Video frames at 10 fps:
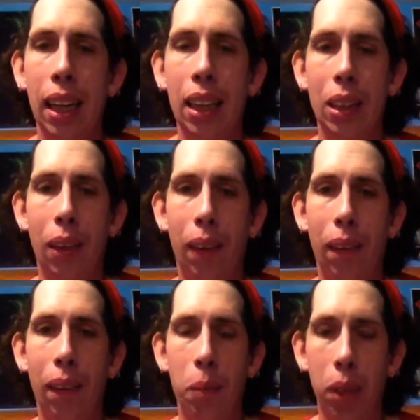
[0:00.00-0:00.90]
So
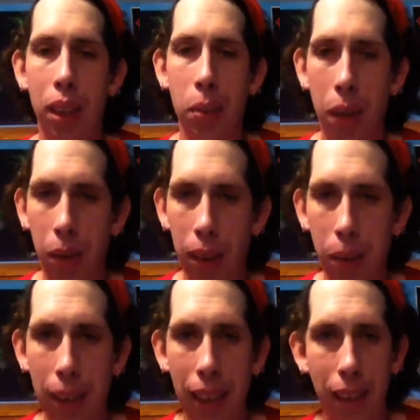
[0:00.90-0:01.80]
please bear with
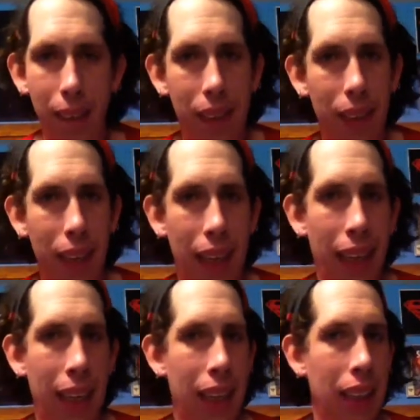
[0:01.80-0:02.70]
me.
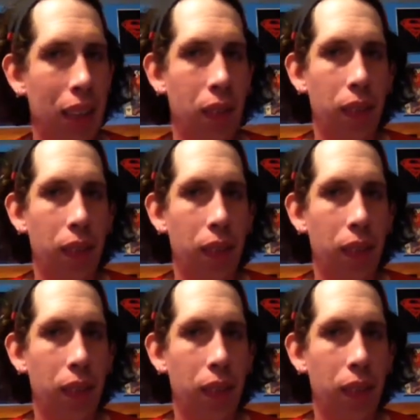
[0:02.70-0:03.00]
And if,